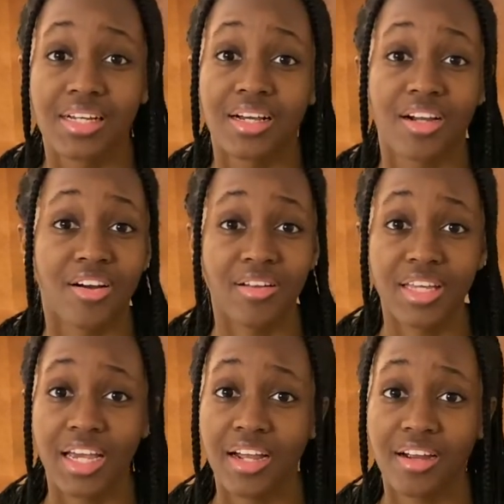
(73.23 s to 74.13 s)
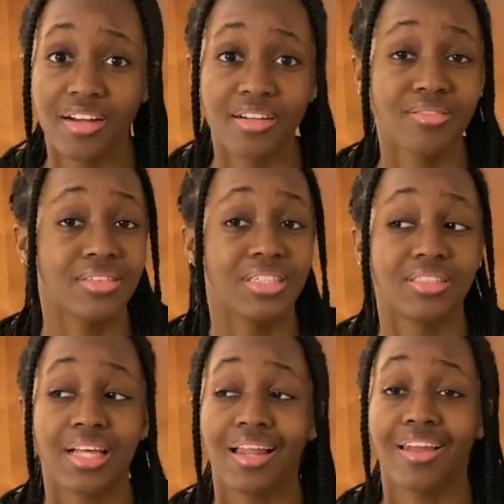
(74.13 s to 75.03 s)
curly hair
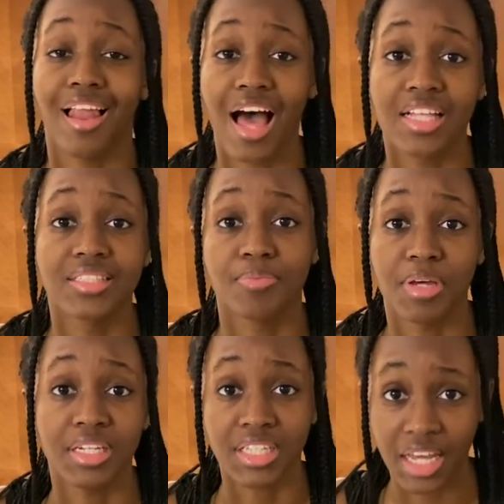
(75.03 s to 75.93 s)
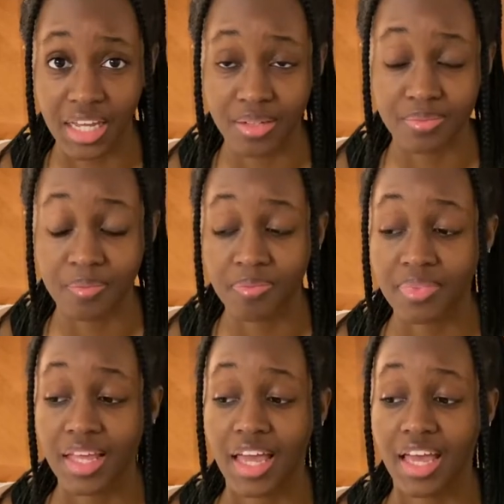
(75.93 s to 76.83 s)
is a lot to maintain.
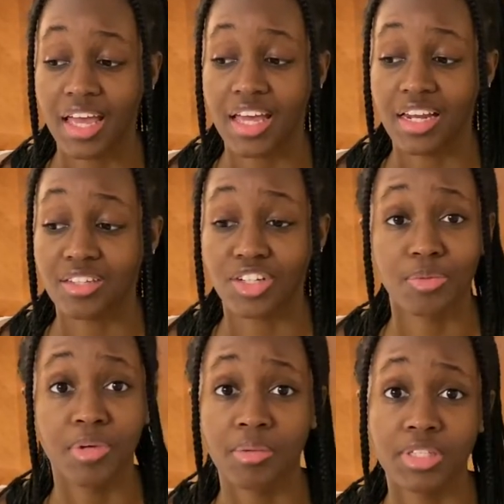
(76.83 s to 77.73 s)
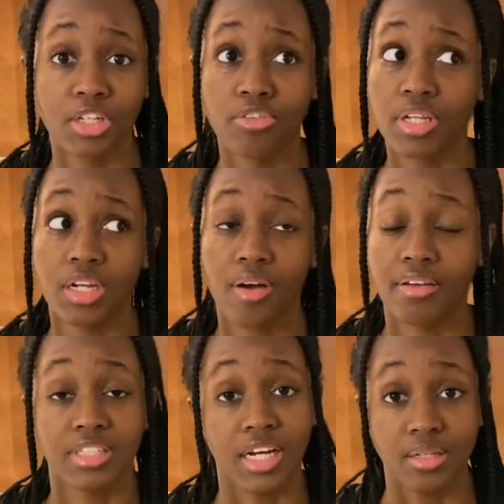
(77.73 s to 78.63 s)
And during BMT, you really don't
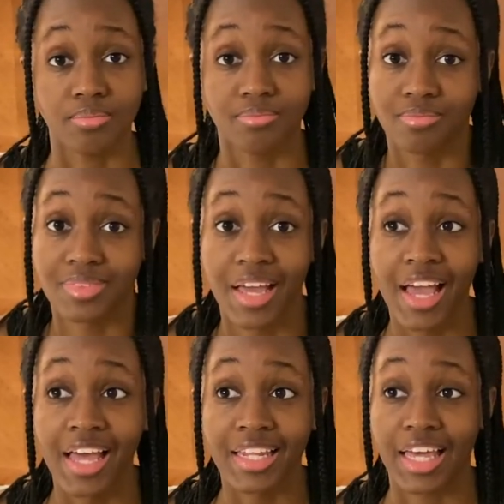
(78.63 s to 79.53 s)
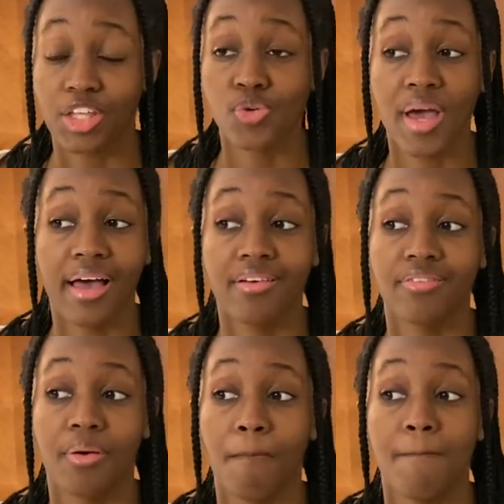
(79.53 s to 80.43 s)
have time. Like you
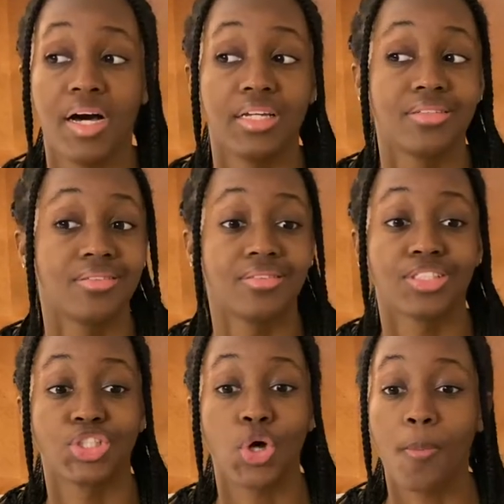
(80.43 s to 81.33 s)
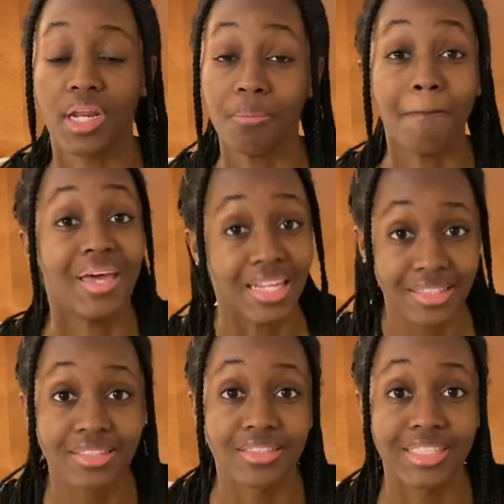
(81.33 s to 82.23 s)
have but so many
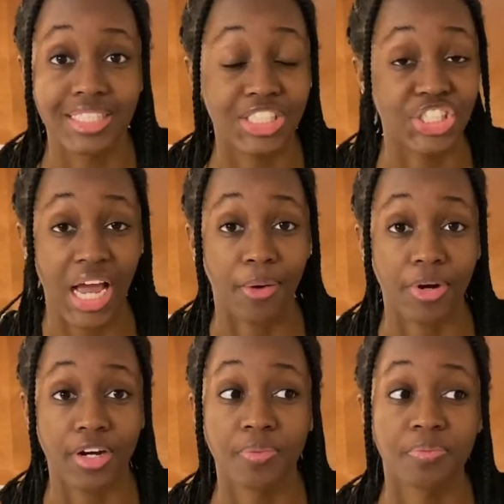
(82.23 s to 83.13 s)
minutes to shower.